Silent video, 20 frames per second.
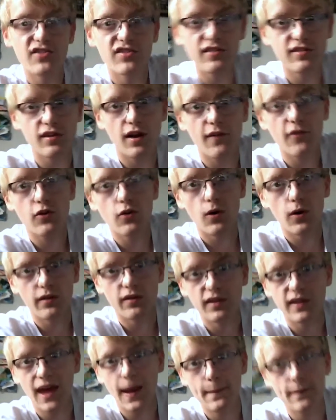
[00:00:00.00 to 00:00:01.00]
actually start recording
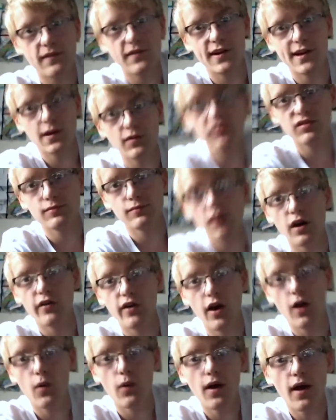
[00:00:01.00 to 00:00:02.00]
the gaming video
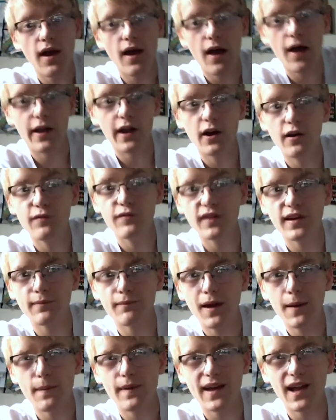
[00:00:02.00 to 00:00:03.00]
tomorrow and hopefully
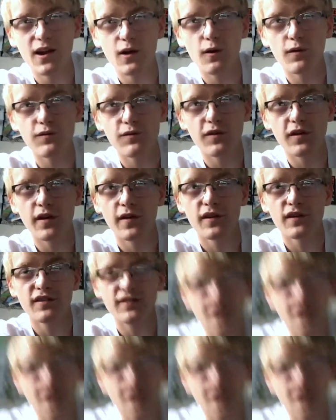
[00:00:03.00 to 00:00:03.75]
maybe get it up for the